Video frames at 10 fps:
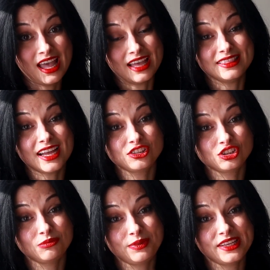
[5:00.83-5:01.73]
And that
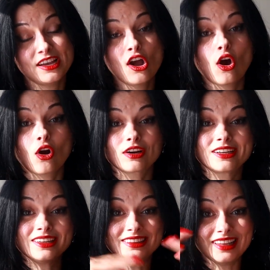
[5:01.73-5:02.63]
should be our
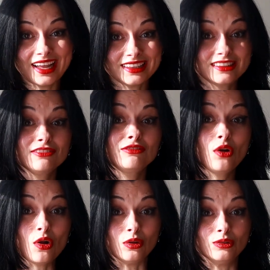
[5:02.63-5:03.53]
collective
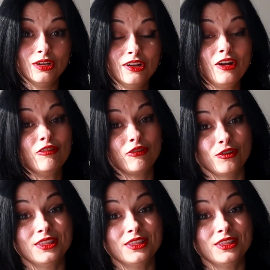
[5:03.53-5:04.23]
goal for